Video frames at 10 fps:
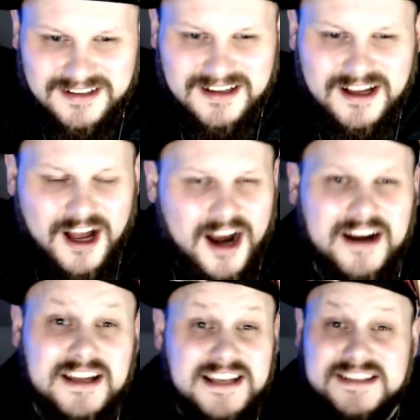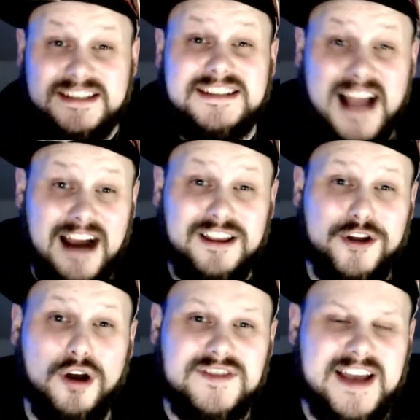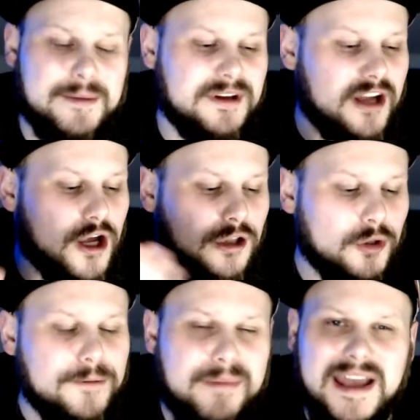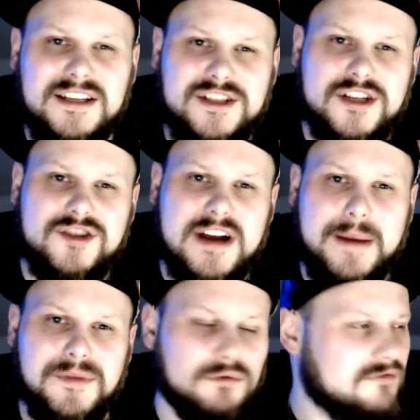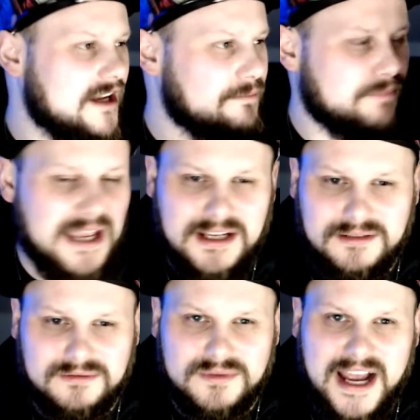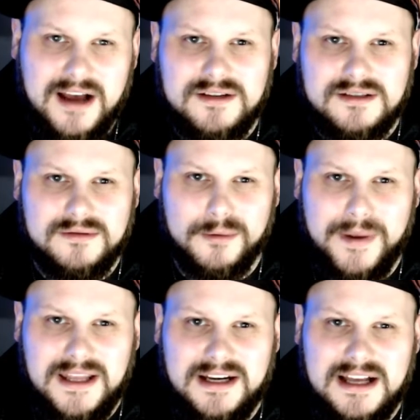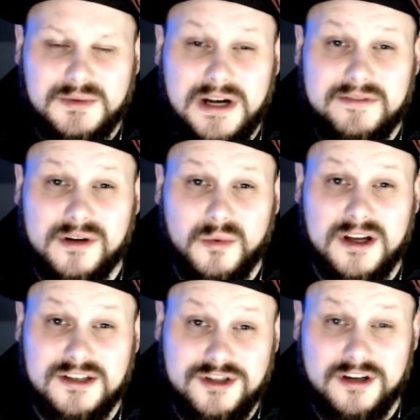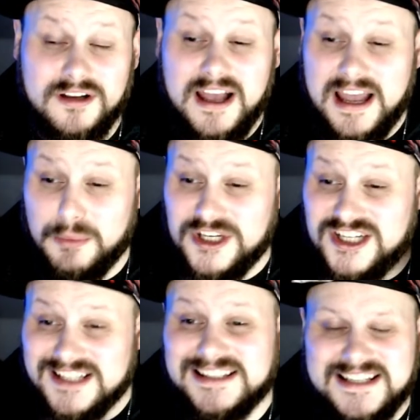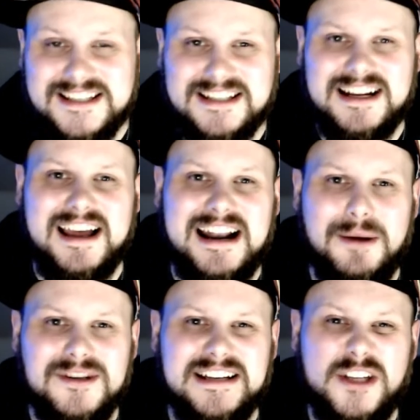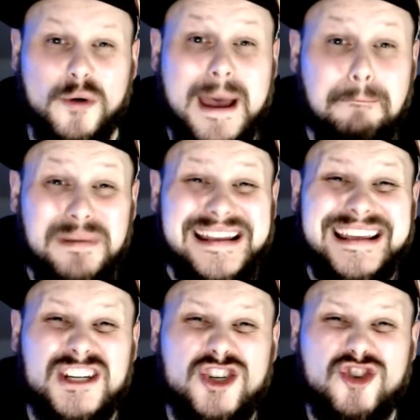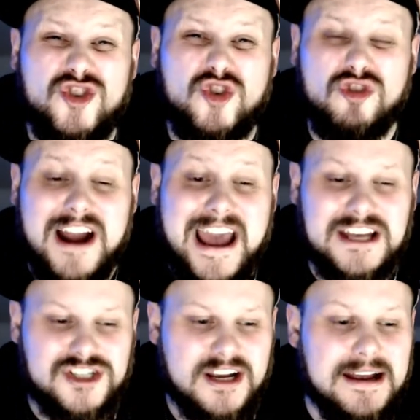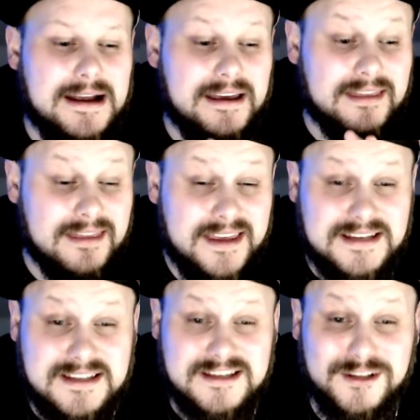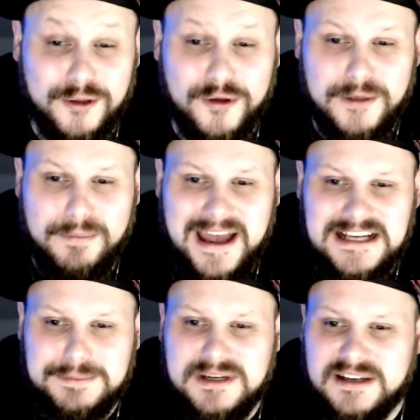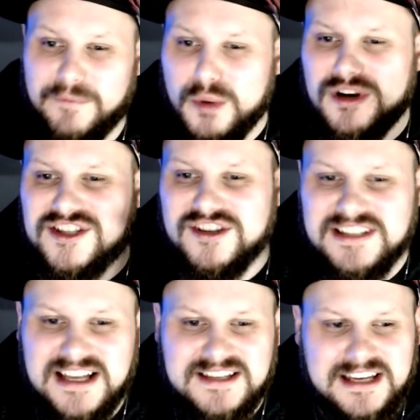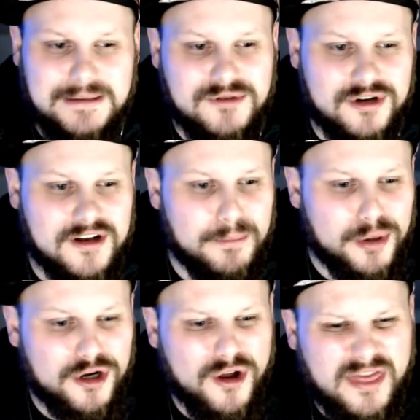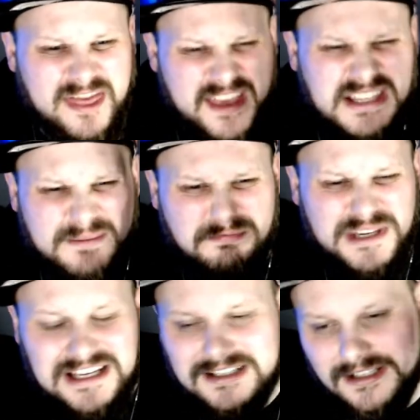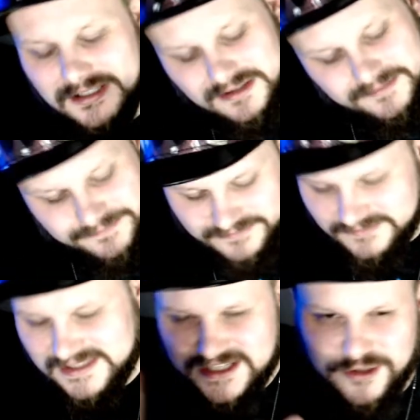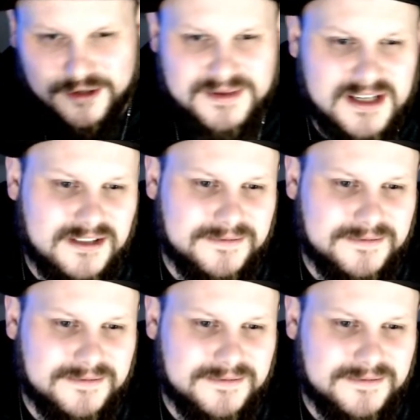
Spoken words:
All right, this is entirely off topic. Lloyd Banks just dropped the Red Paint House or Painted House, whatever it was, John, and we just listened to that, and I was like, yo, that beat is trash. This is a Lloyd Banks beat. If we would have took that same joint and put it on this beat, that's all I'm saying.